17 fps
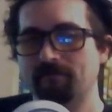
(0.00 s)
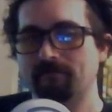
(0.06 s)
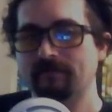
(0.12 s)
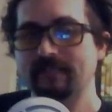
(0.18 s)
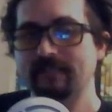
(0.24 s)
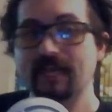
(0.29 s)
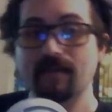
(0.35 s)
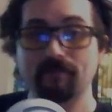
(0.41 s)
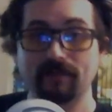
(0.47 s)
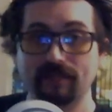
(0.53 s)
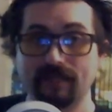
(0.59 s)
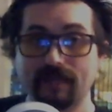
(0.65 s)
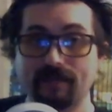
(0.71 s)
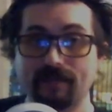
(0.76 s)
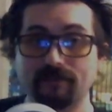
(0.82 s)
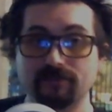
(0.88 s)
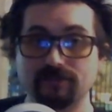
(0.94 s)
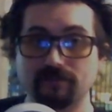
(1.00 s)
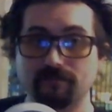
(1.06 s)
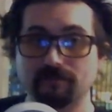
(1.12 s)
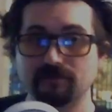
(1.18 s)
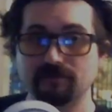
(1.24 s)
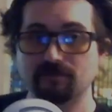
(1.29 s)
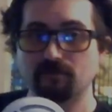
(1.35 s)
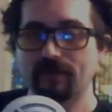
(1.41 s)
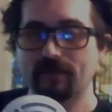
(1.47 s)
gaming analogy was
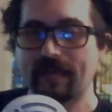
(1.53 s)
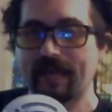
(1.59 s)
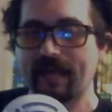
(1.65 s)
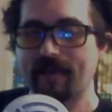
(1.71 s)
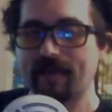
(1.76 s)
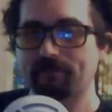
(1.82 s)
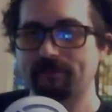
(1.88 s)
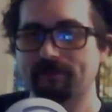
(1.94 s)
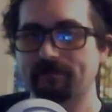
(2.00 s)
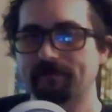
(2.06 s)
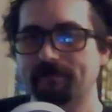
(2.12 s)
more apt.